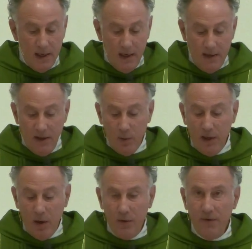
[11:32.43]
And then we
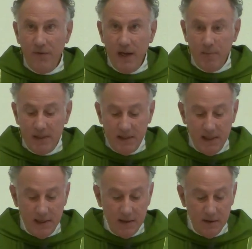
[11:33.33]
know the famous
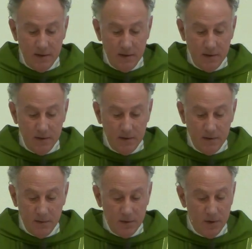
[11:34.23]
scene
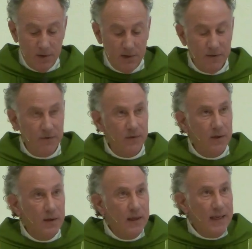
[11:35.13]
when Joseph
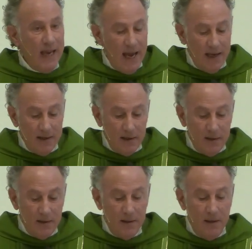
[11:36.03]
can't
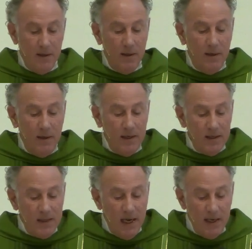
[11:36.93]

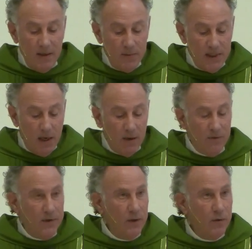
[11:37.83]
contain
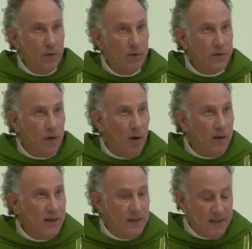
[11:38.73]
himself and he orders all
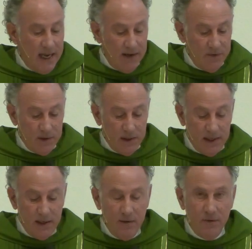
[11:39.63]
his staff to
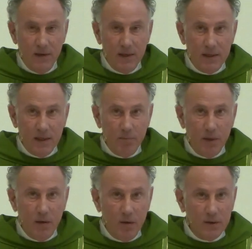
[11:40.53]
leave, and he
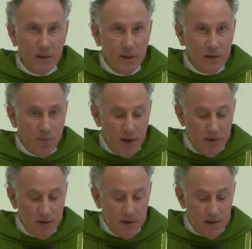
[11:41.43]
simply looks at his
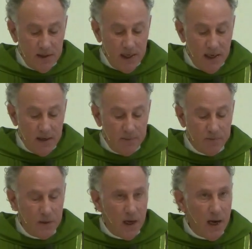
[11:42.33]
brothers and said,
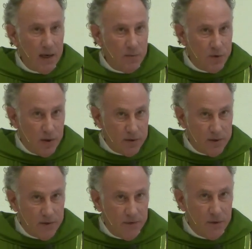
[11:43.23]
I am
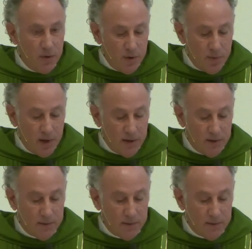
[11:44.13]
Joseph, your brother.